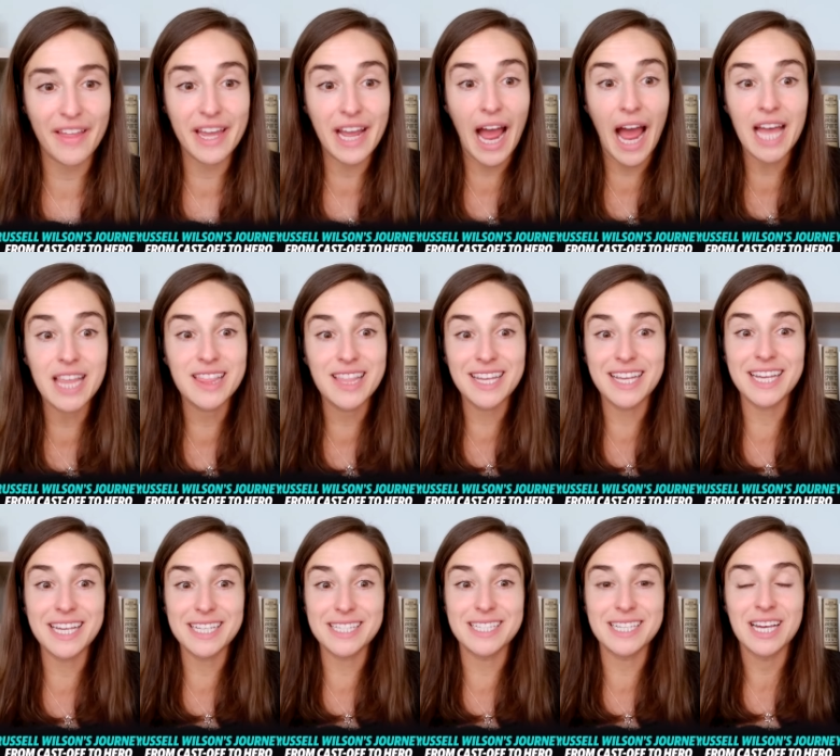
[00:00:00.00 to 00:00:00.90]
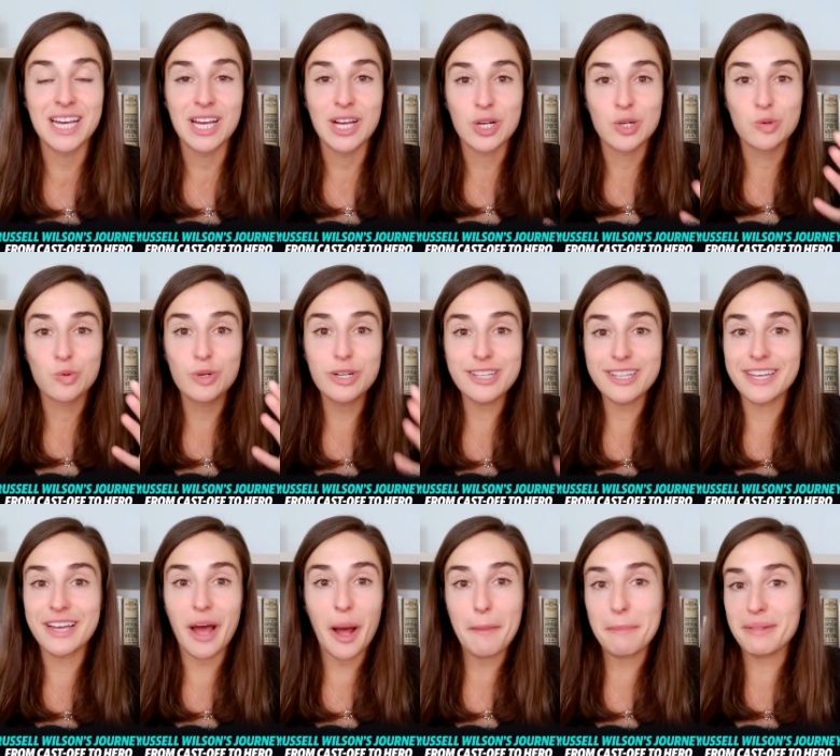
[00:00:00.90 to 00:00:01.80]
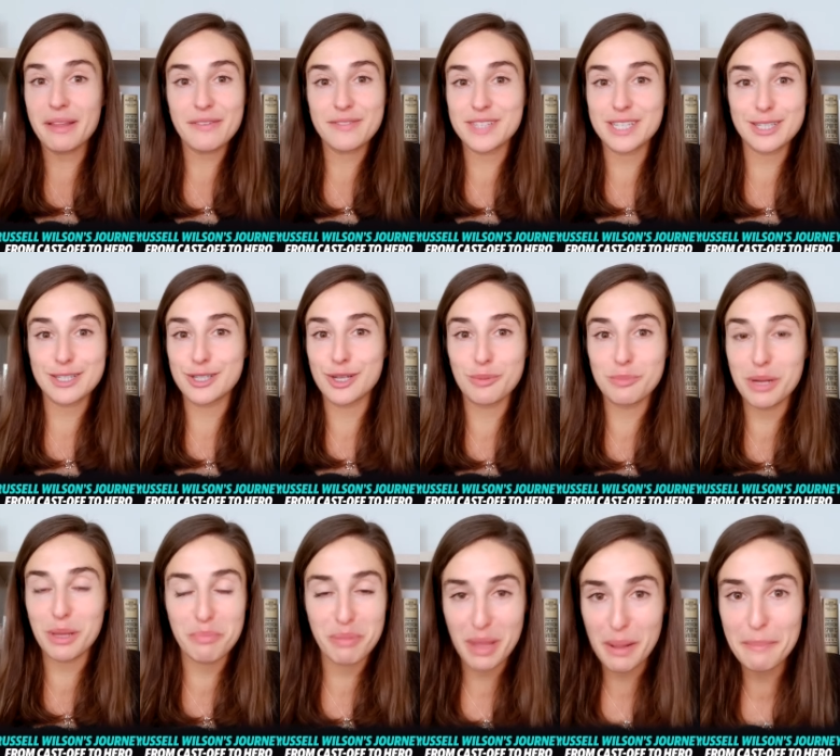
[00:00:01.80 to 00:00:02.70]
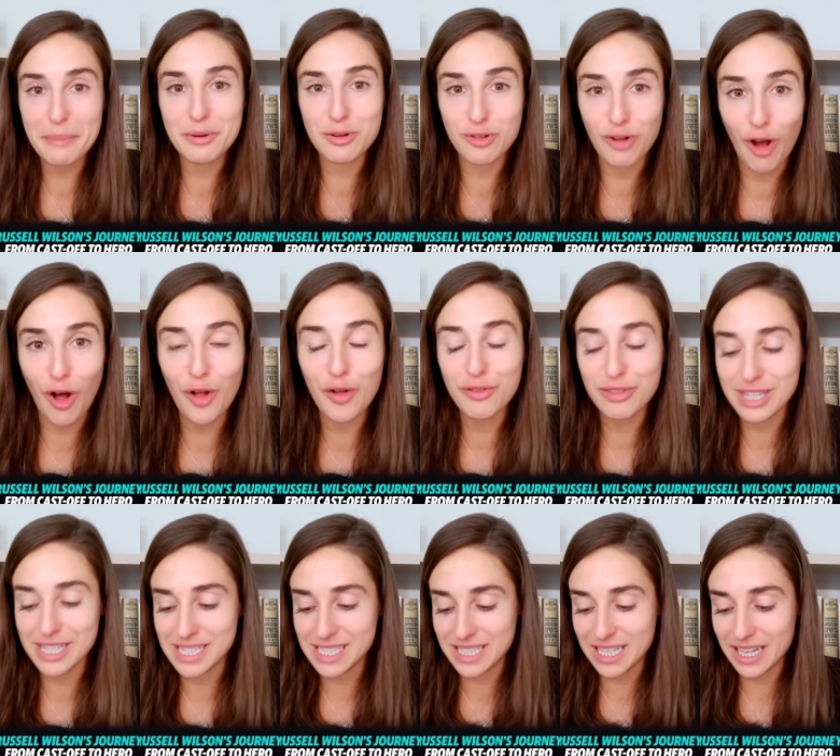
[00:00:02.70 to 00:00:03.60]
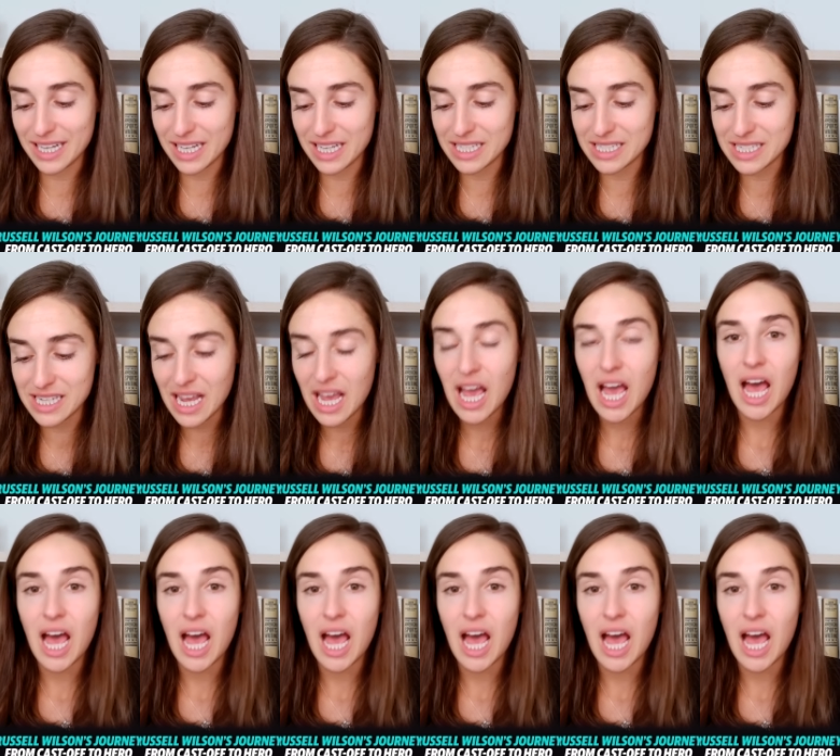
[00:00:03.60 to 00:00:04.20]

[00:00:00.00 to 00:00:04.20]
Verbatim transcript: Like, I think he's really uplifting so many people in all of these cities.